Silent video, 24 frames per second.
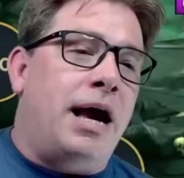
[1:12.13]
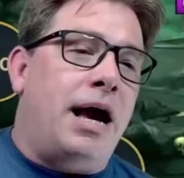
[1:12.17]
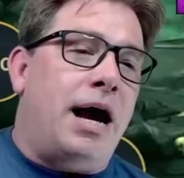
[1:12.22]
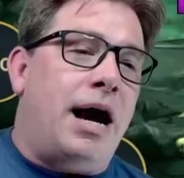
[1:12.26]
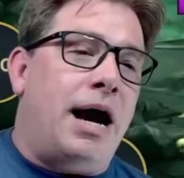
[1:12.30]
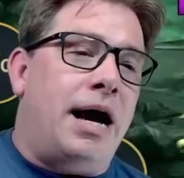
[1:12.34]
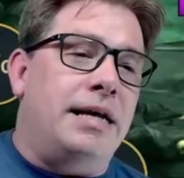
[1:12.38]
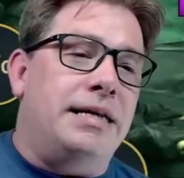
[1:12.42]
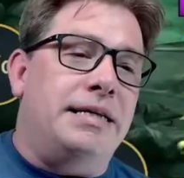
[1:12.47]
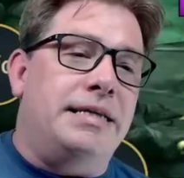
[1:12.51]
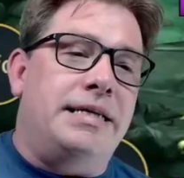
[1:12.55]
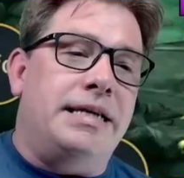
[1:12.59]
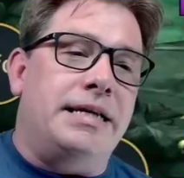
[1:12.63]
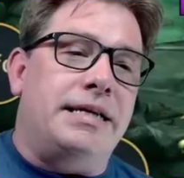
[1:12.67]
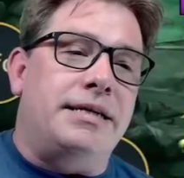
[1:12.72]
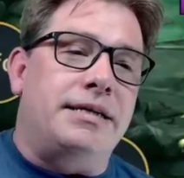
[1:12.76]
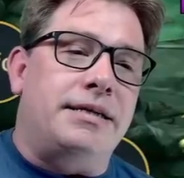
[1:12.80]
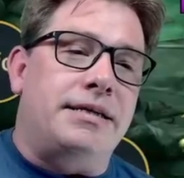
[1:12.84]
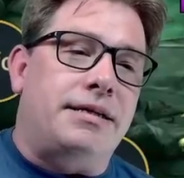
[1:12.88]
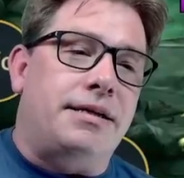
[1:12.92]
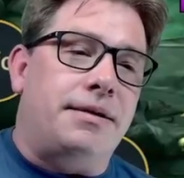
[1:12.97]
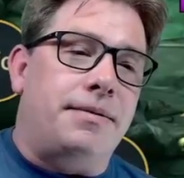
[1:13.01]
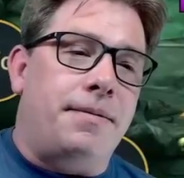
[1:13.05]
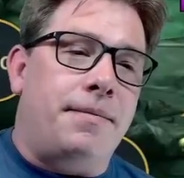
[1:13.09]
I
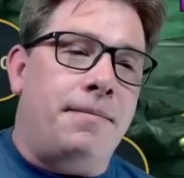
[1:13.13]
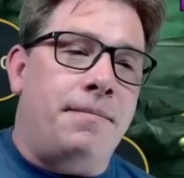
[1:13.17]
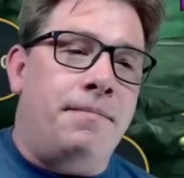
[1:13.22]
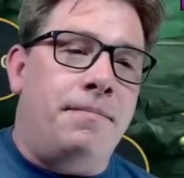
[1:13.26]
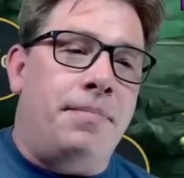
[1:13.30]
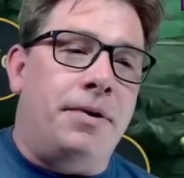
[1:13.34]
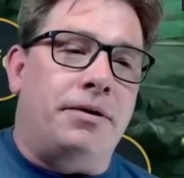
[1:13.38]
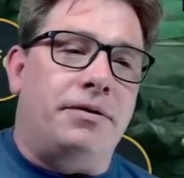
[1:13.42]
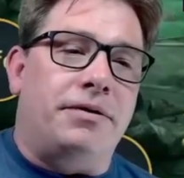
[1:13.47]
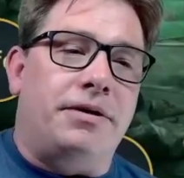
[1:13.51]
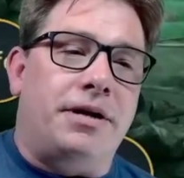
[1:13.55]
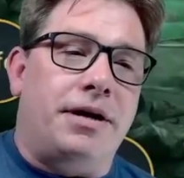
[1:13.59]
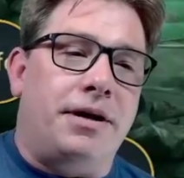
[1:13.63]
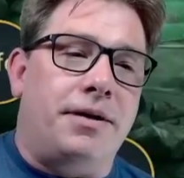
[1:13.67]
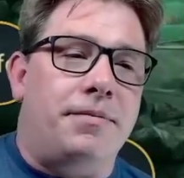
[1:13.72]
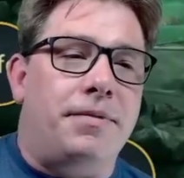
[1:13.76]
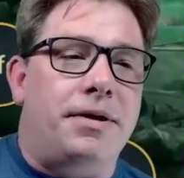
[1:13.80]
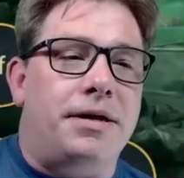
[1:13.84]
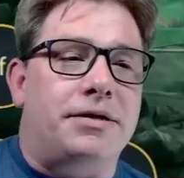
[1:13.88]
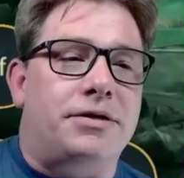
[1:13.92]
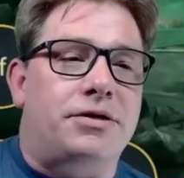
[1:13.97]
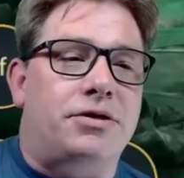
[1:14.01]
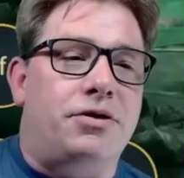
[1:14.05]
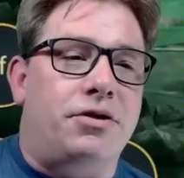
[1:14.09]
didn't build him
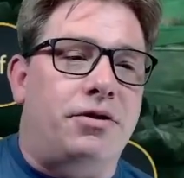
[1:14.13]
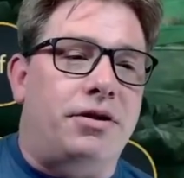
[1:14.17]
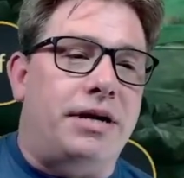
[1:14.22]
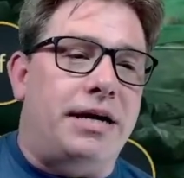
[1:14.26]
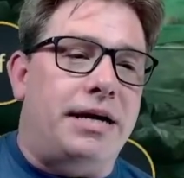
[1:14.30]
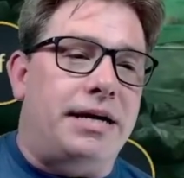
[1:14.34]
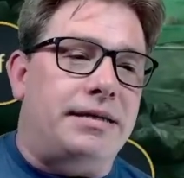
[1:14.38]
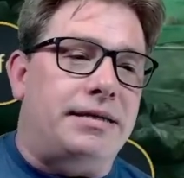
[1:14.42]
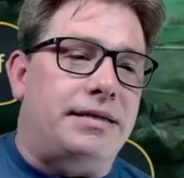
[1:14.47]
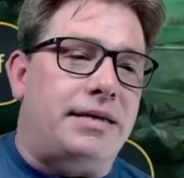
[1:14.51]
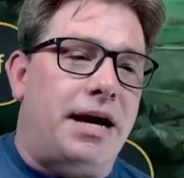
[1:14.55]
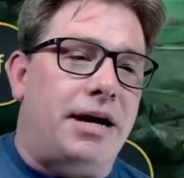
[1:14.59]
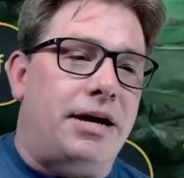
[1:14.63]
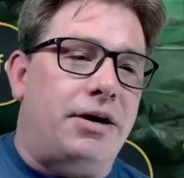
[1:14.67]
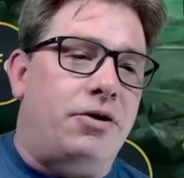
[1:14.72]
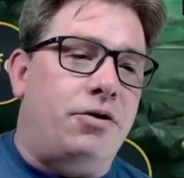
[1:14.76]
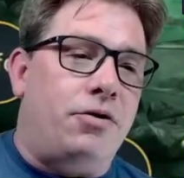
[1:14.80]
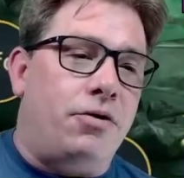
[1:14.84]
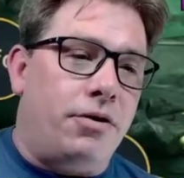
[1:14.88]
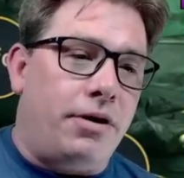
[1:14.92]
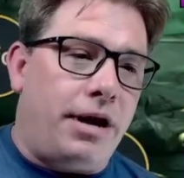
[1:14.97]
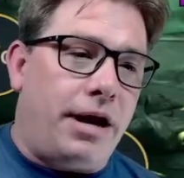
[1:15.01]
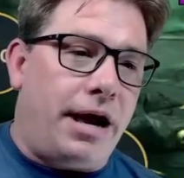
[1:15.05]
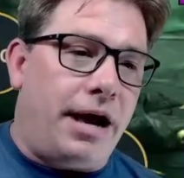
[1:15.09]
as good as I
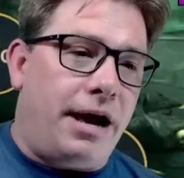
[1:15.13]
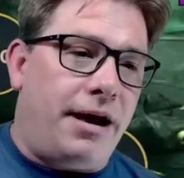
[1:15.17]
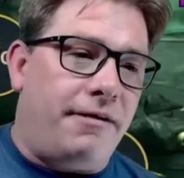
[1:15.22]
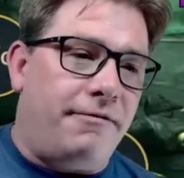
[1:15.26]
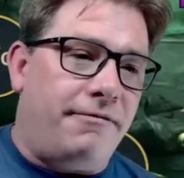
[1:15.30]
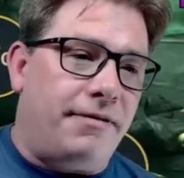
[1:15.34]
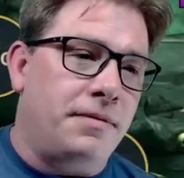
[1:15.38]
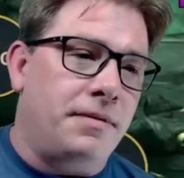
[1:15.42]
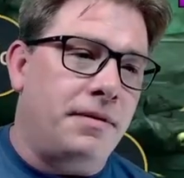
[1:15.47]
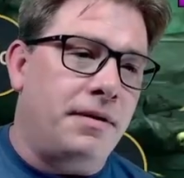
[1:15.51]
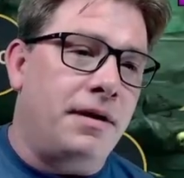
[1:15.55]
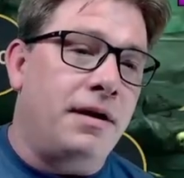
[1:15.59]
could have.